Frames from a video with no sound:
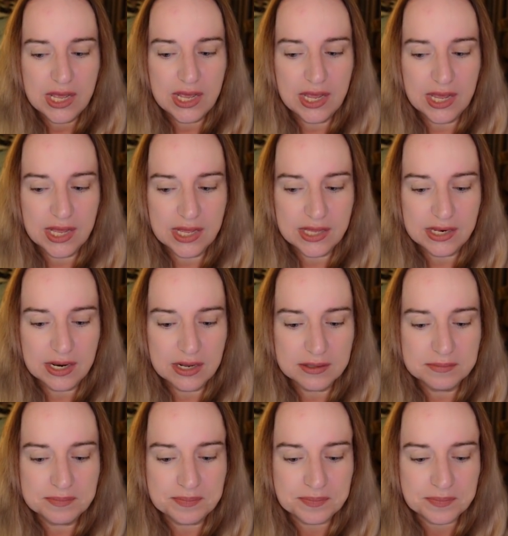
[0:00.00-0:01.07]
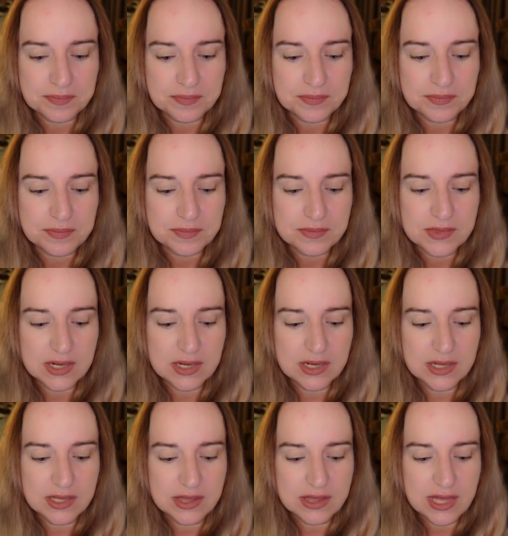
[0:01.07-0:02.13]
And
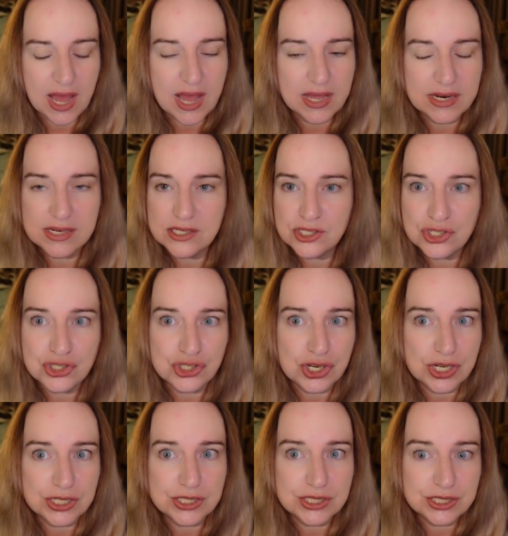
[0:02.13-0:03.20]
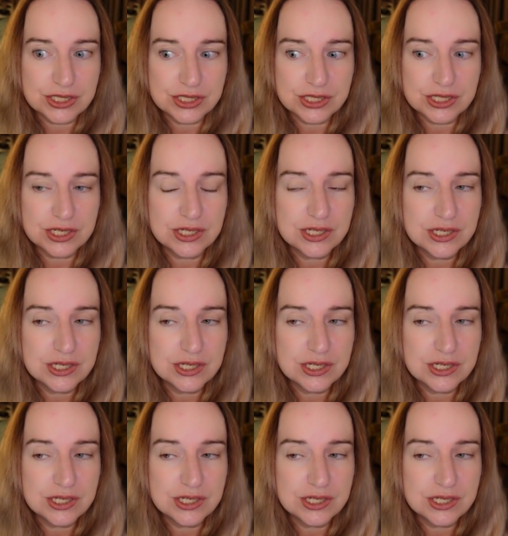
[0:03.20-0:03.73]
that is just,